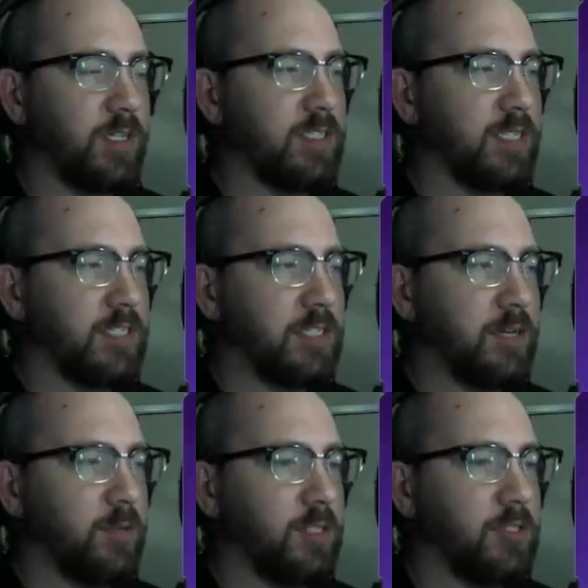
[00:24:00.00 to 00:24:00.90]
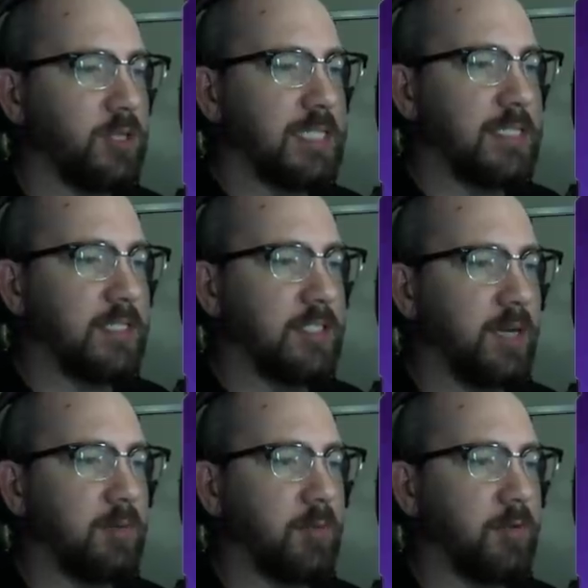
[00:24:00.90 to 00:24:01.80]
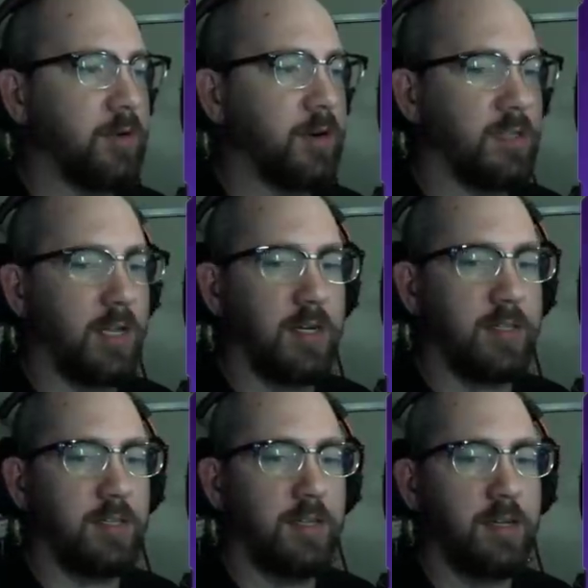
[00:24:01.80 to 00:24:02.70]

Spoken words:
gonna take a job. We're gonna try to take a job up through Carlisle,